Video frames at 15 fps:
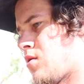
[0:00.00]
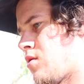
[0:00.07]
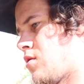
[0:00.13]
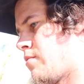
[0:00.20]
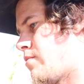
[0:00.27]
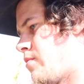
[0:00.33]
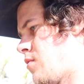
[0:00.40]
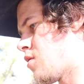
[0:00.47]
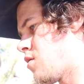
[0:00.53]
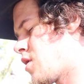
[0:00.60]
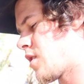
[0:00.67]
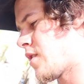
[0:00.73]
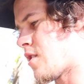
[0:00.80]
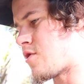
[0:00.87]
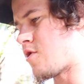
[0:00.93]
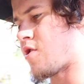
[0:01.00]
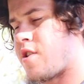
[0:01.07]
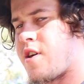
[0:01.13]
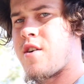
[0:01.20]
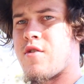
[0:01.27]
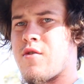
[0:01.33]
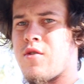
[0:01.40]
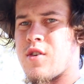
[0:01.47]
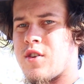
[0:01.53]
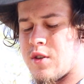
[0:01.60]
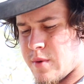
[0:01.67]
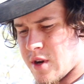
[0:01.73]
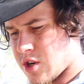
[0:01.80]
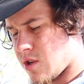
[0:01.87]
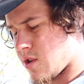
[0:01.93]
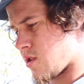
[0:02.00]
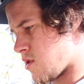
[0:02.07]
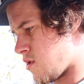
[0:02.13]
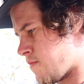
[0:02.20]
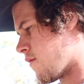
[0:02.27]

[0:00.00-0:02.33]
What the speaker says: So I reckon they'll turn out alright, especially the